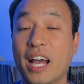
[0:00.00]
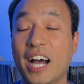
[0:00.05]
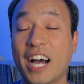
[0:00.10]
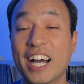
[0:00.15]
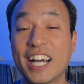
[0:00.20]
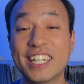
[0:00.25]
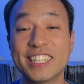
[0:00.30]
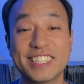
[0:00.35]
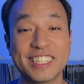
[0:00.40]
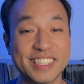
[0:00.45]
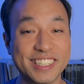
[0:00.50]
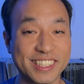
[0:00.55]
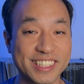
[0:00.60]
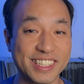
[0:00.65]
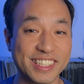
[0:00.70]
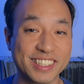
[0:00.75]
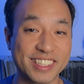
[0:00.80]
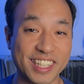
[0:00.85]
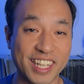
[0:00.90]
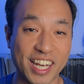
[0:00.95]
Identity
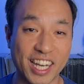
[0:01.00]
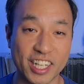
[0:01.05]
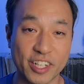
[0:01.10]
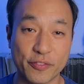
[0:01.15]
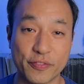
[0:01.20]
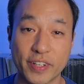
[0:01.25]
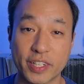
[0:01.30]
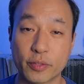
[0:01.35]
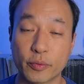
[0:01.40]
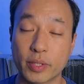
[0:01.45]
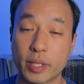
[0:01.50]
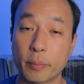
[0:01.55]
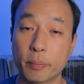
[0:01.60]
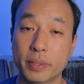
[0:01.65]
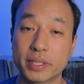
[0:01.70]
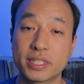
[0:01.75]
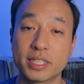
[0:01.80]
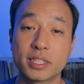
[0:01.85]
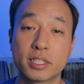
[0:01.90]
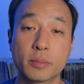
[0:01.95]
is a card effect where the
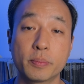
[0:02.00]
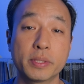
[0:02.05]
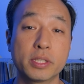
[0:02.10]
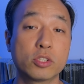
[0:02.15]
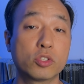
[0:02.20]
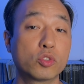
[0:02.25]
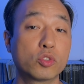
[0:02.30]
participant